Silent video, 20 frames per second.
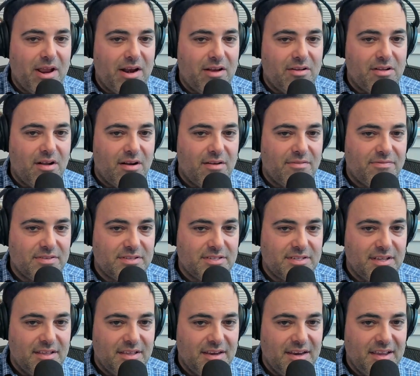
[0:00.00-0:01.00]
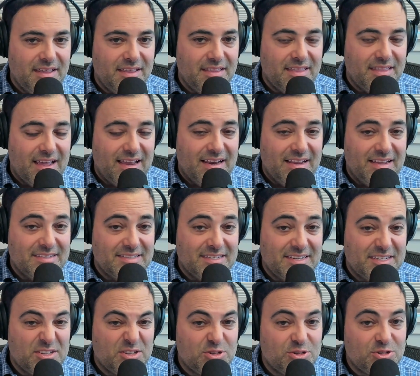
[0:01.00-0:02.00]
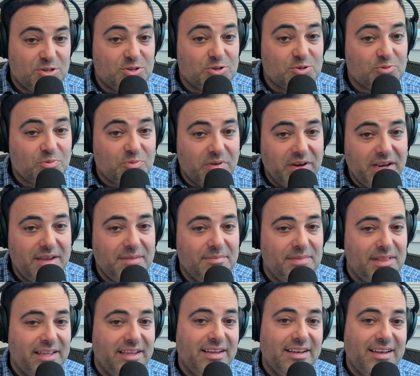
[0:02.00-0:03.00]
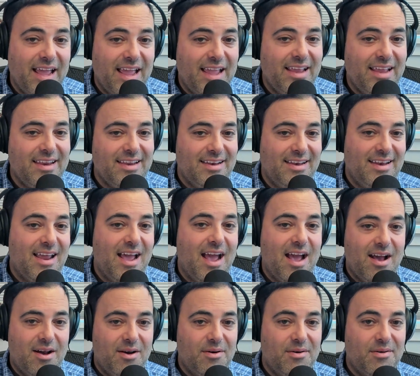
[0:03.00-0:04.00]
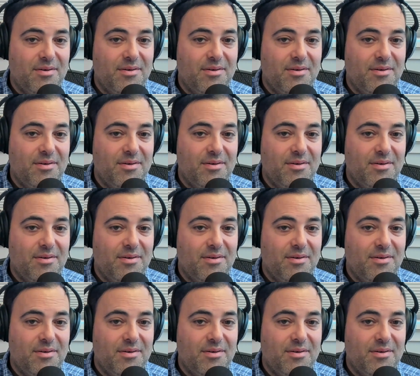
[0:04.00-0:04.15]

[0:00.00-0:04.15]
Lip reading: rental car facility that is extremely dated now.